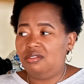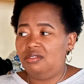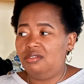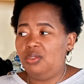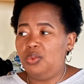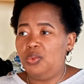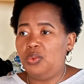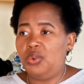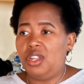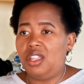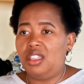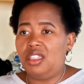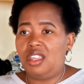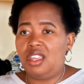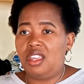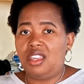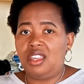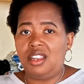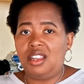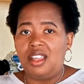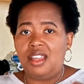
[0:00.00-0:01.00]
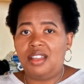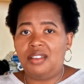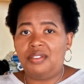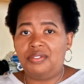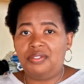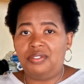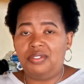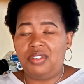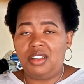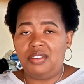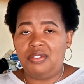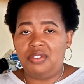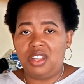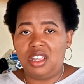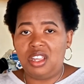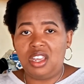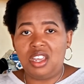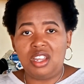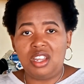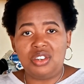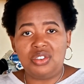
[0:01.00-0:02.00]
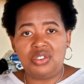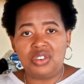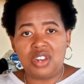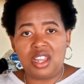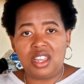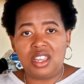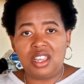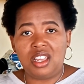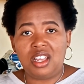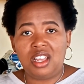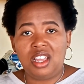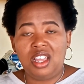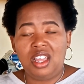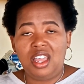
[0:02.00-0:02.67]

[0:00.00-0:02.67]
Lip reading: where they can have lovely air drying,